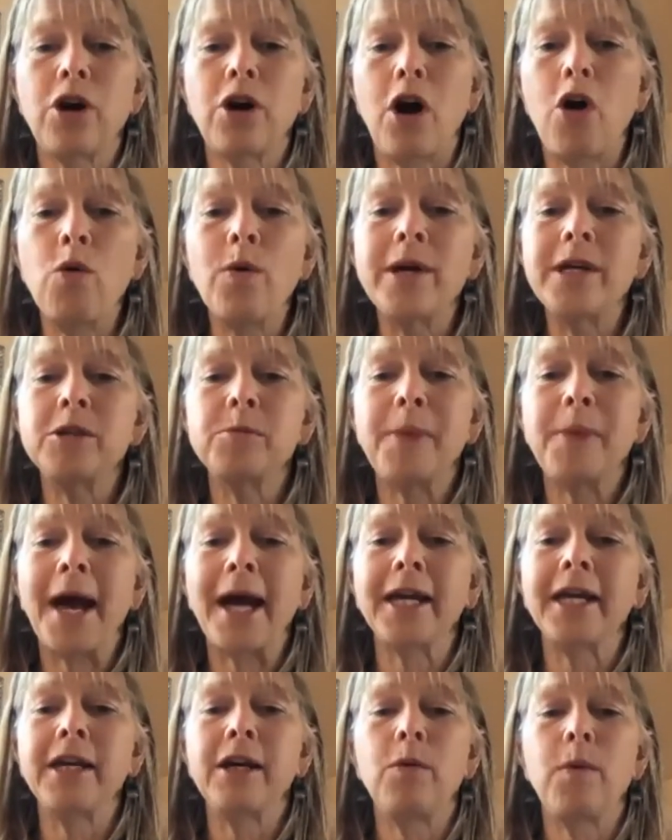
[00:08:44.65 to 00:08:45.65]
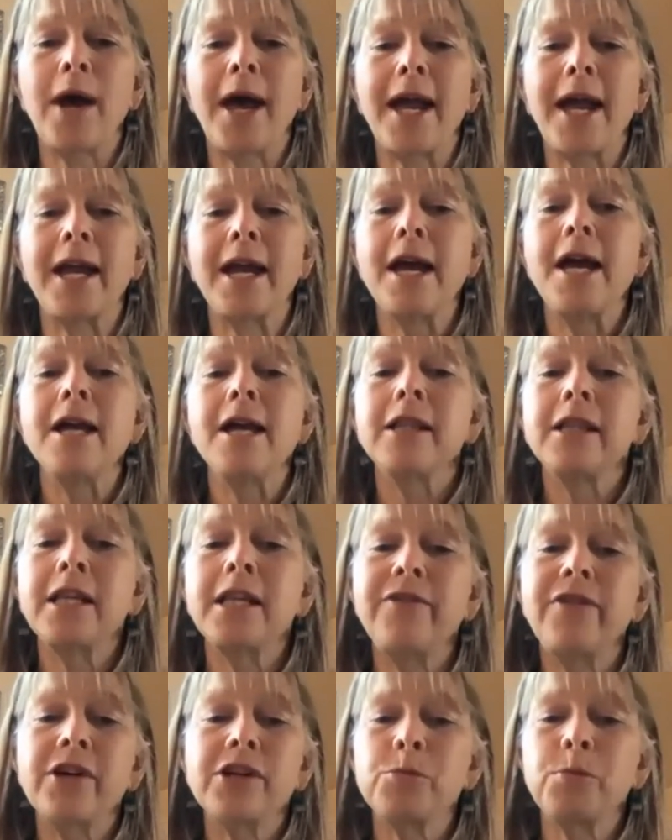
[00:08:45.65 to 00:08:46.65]
always backing away,
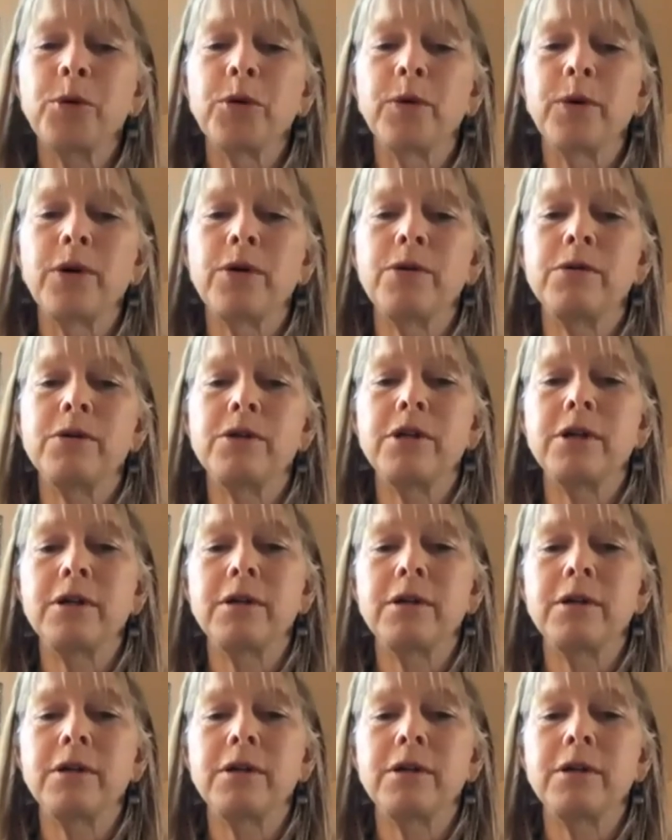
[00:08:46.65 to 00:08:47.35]
leave us marooned.